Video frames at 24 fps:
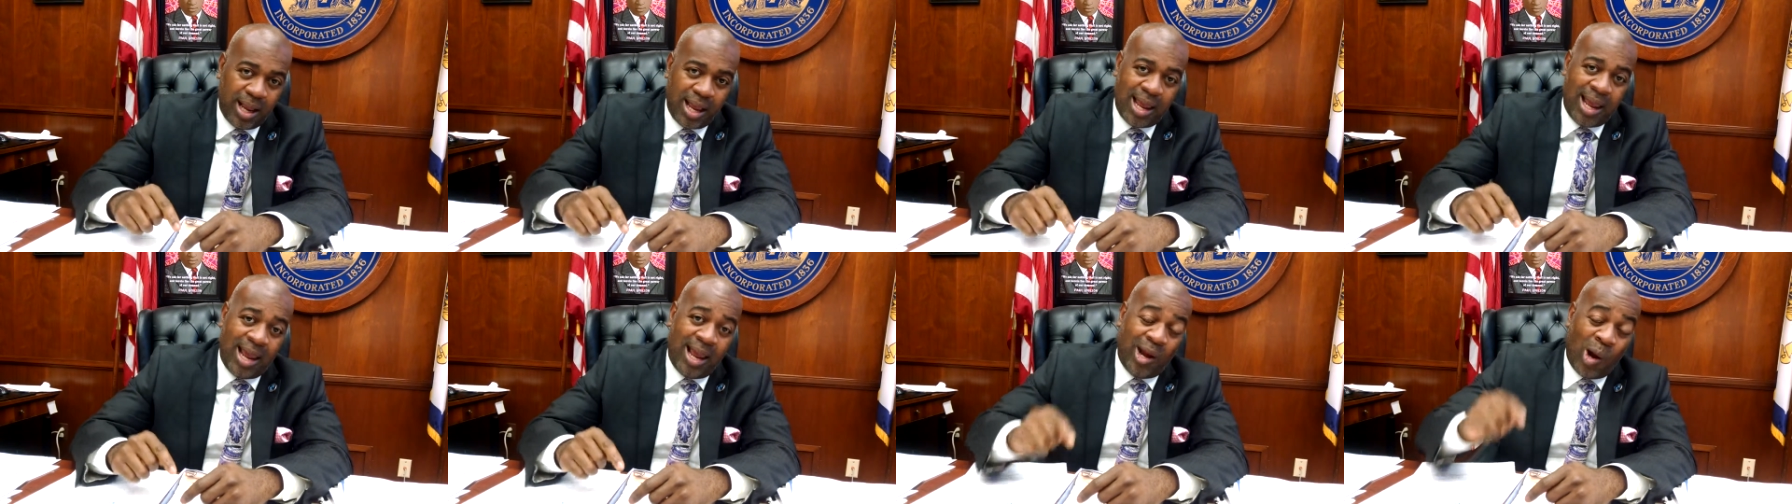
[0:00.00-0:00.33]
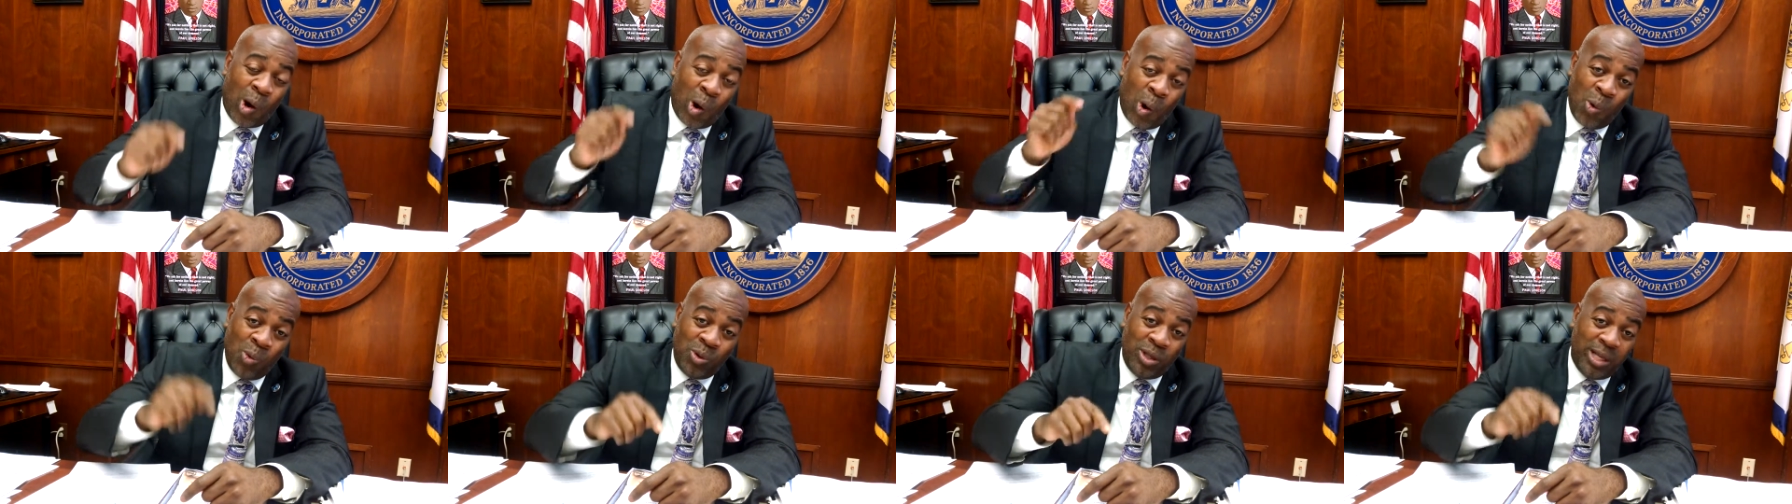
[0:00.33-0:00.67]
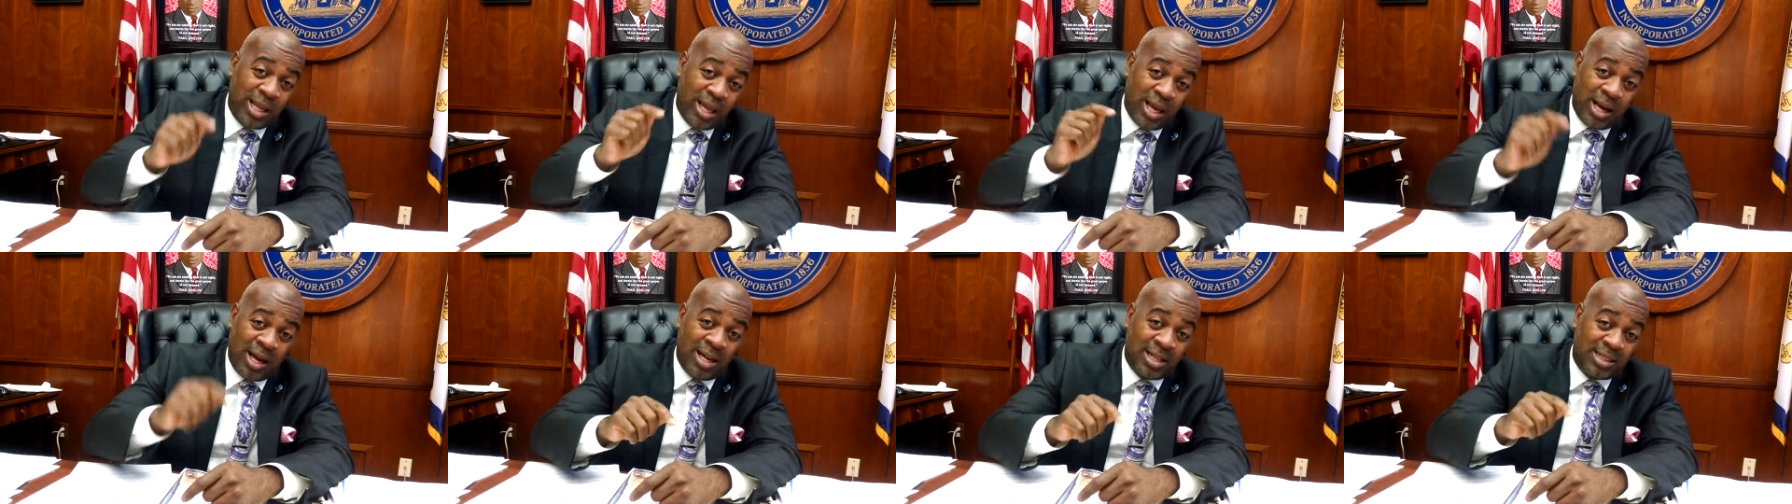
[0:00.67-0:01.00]
And
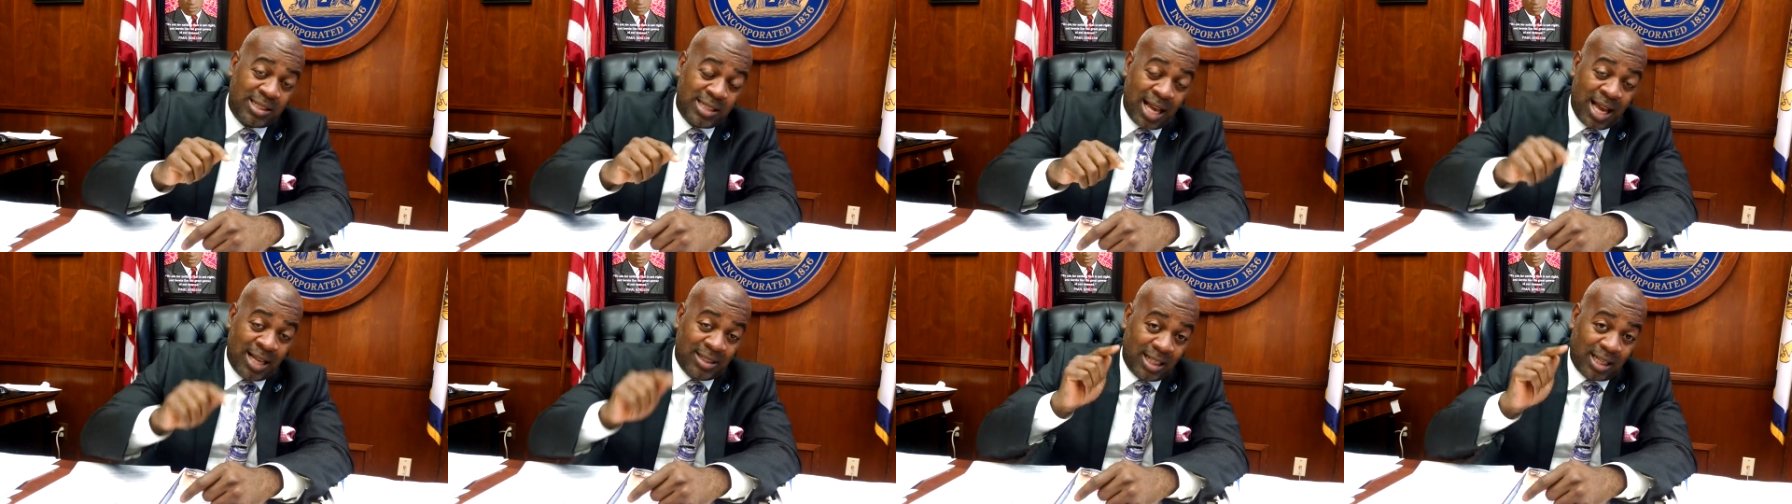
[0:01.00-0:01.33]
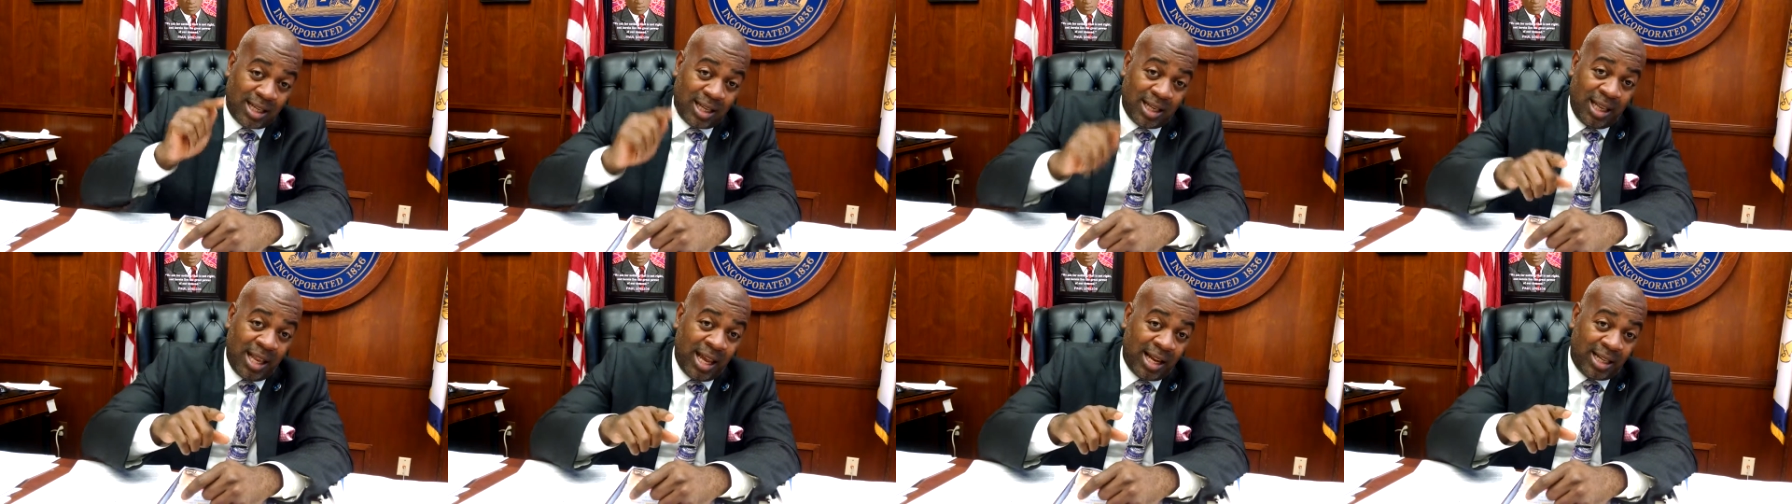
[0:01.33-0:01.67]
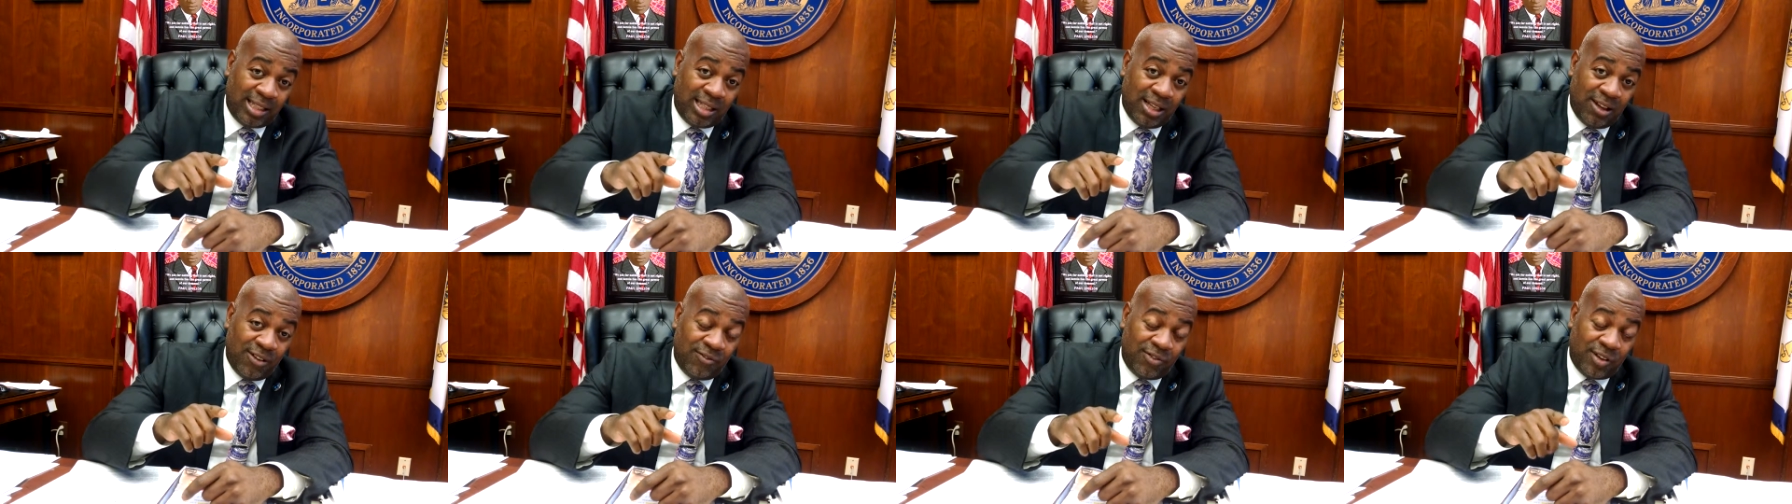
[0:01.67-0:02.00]
only us as a
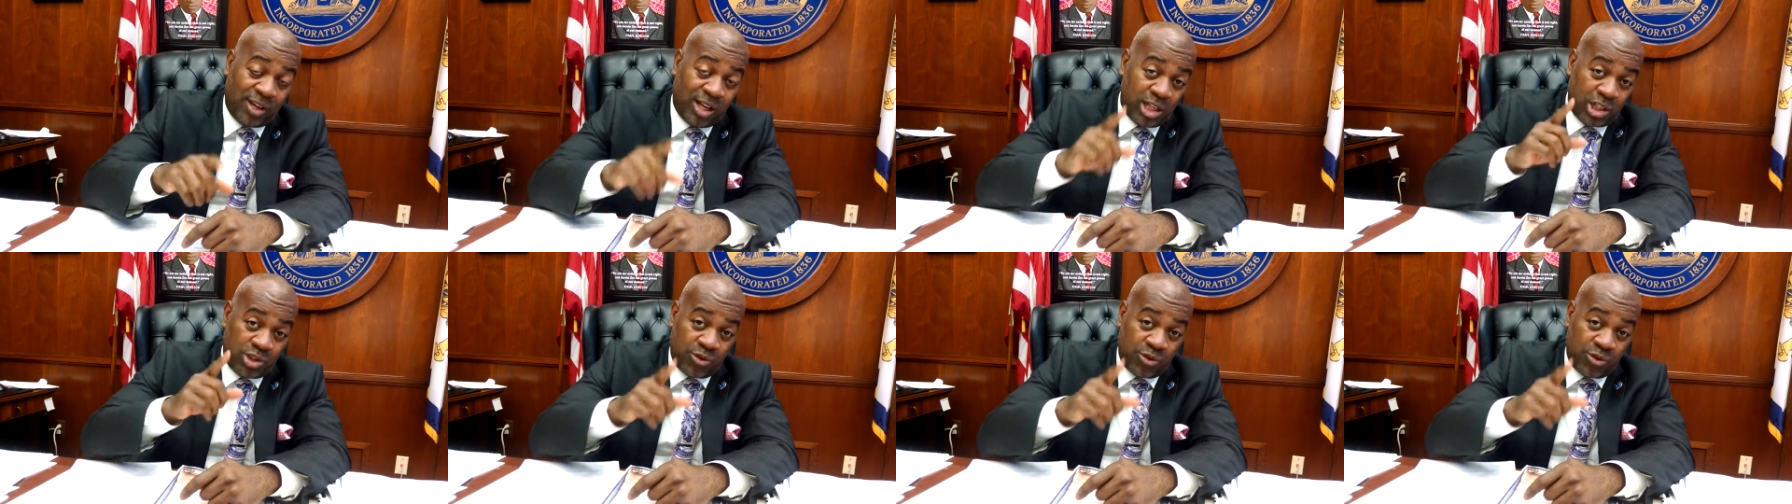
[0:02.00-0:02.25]
collective can